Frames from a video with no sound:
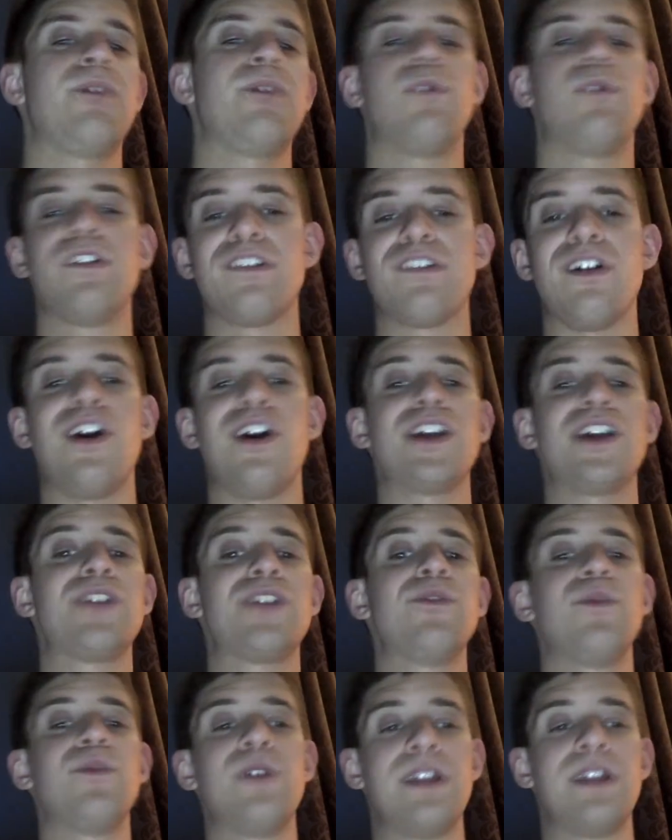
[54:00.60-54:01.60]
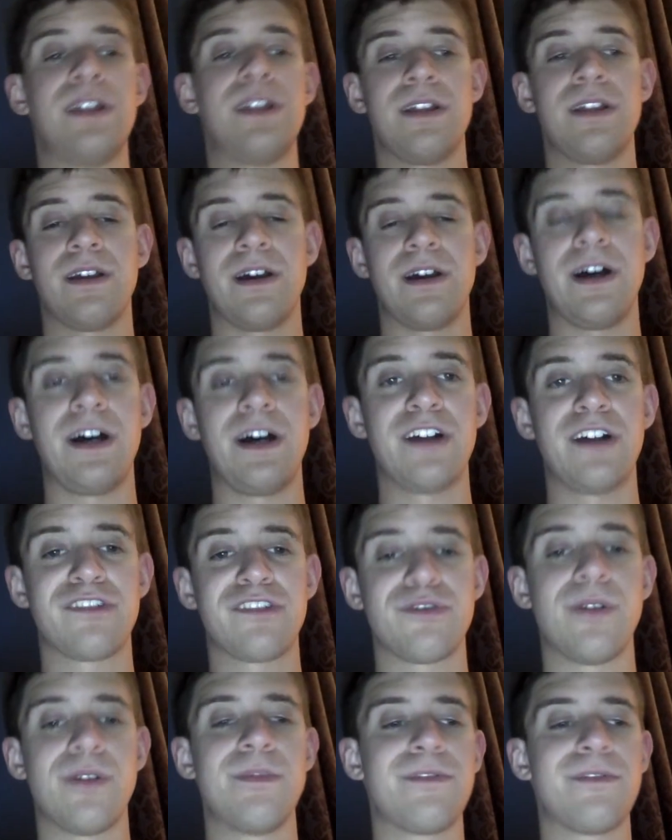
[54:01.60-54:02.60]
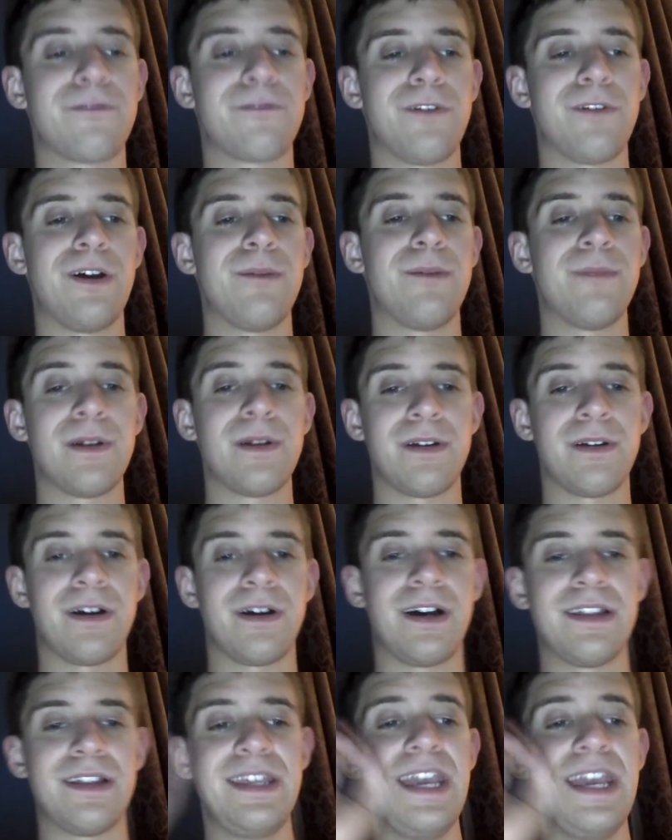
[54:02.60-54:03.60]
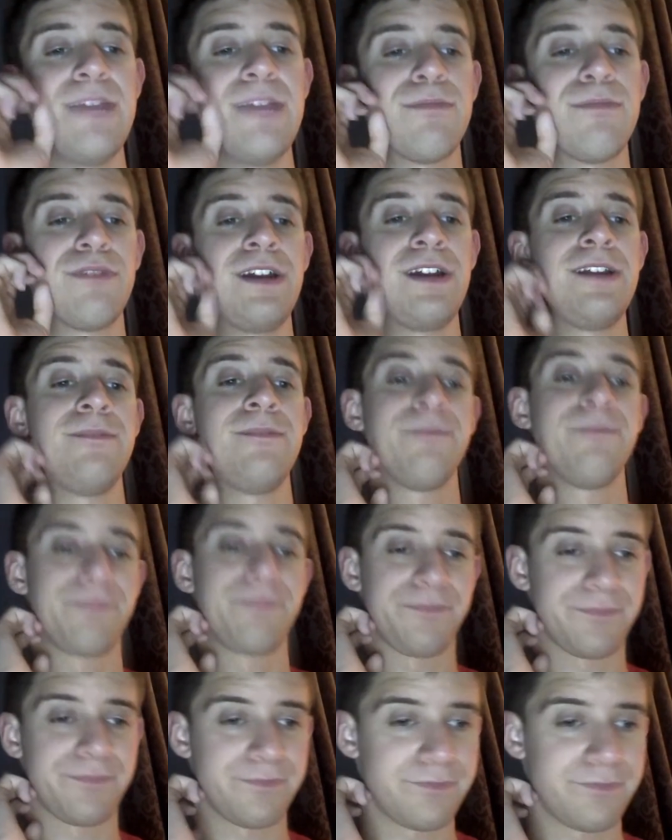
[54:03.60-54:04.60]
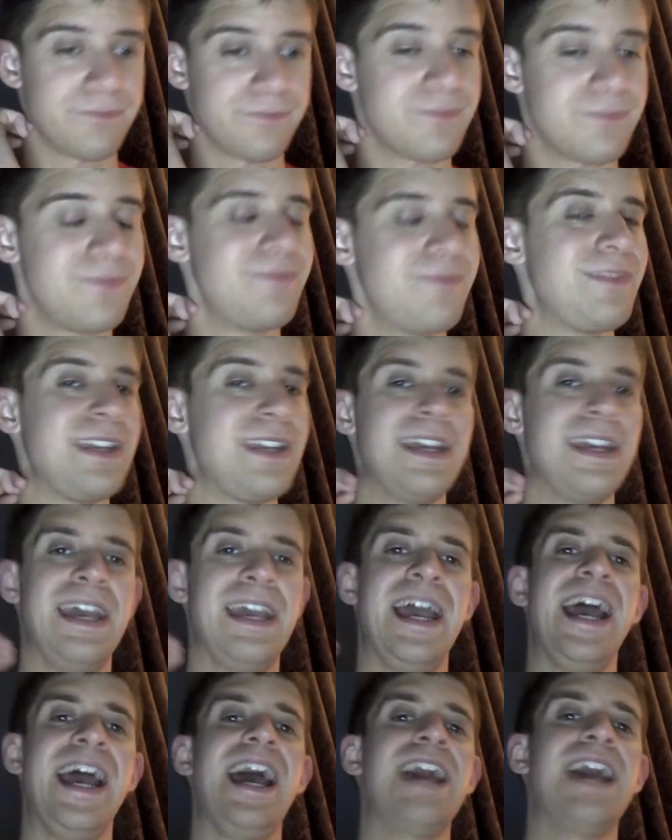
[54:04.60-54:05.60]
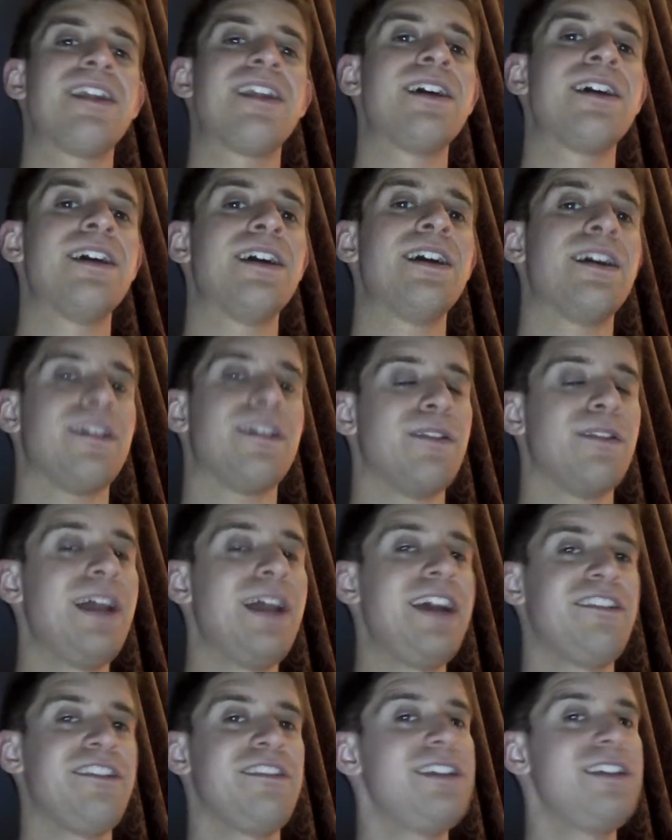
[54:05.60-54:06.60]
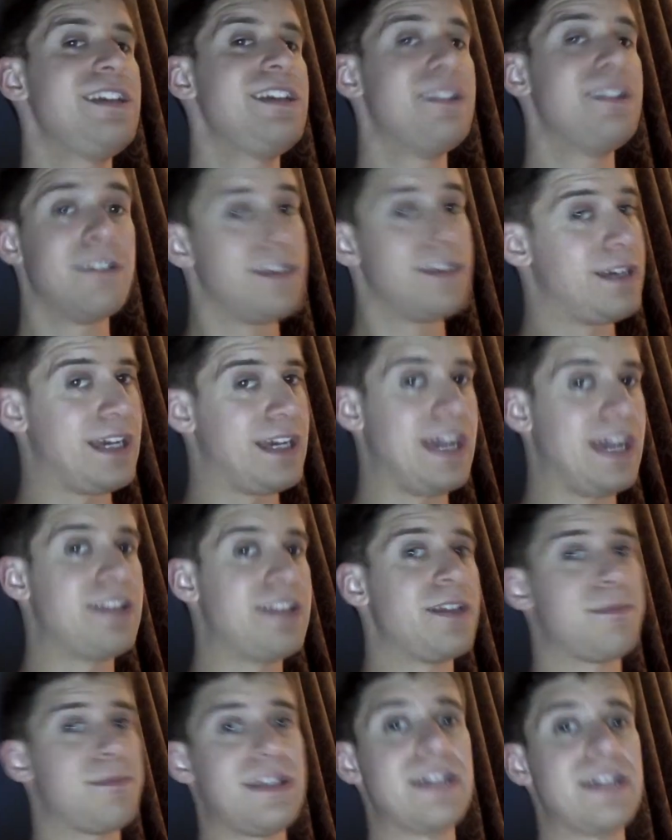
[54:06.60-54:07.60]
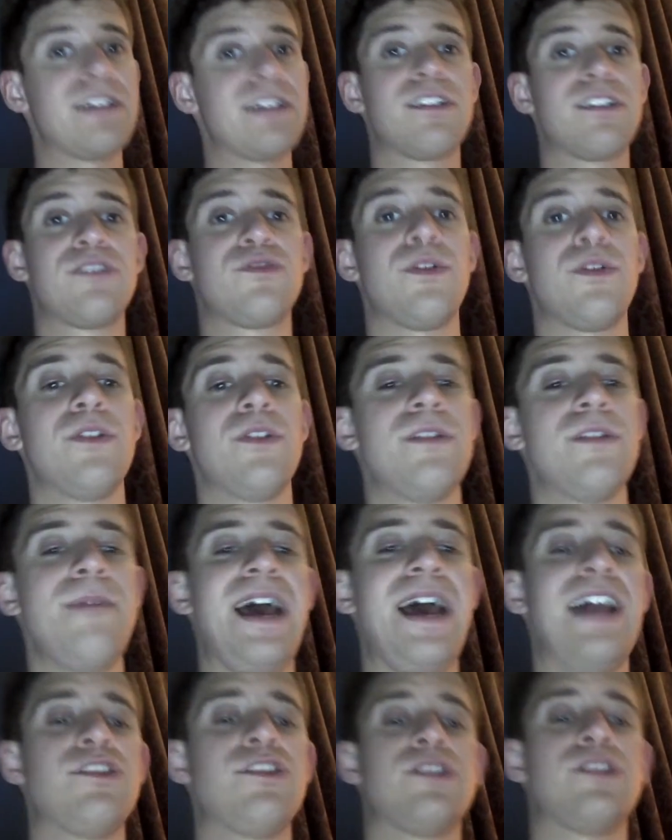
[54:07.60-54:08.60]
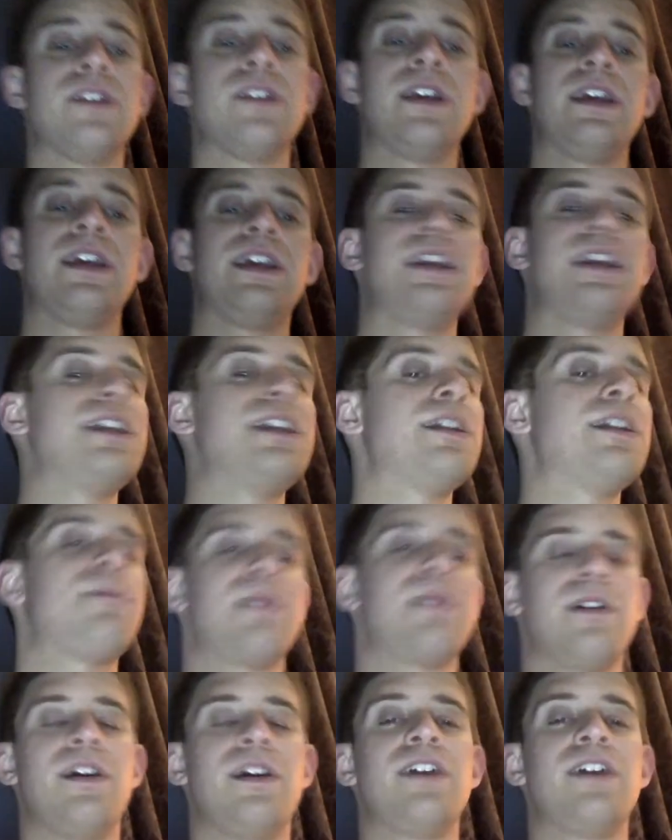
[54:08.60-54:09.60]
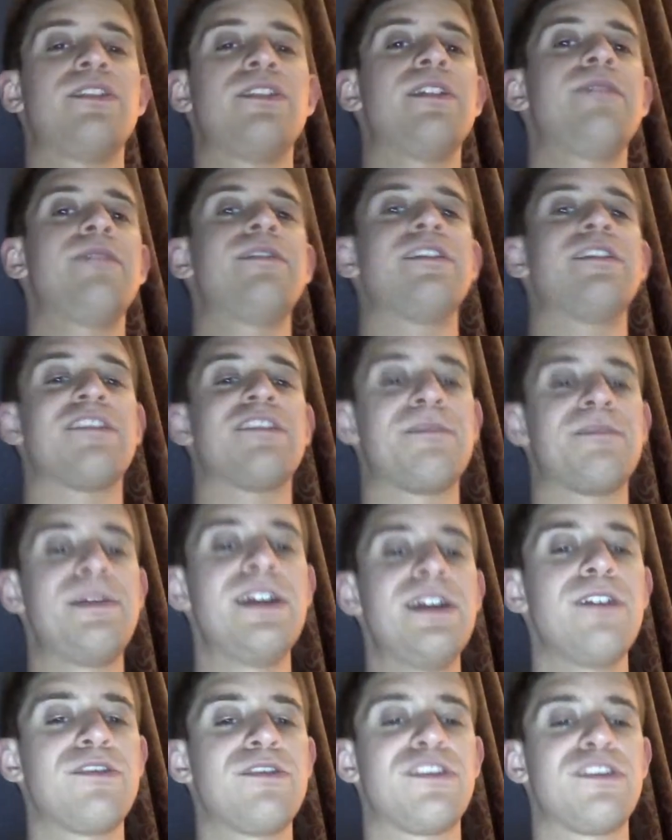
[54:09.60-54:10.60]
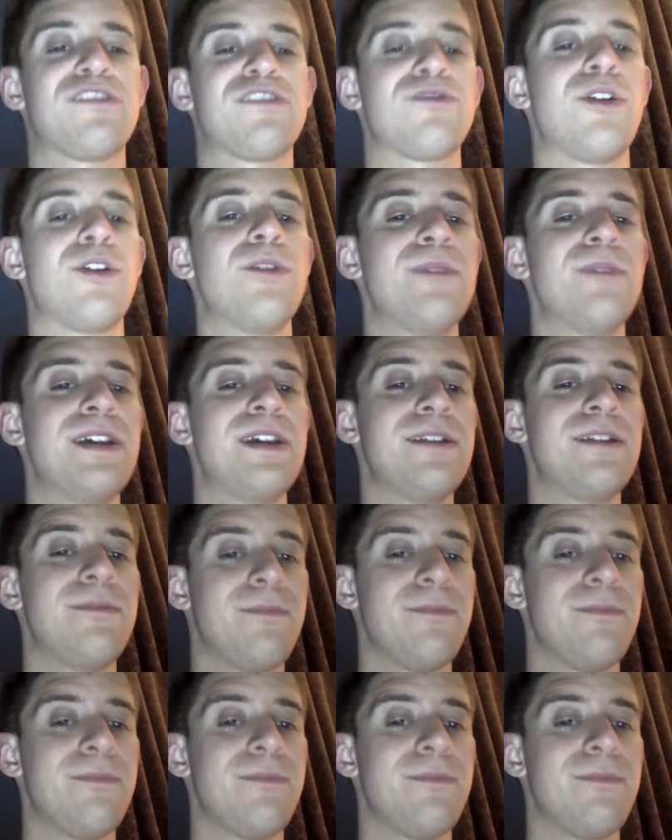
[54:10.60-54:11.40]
was arguing with uh, Strowman from uh, the apron. And Lashley ended up taking control of the match. He ended up uh, delivering a spear to Strowman.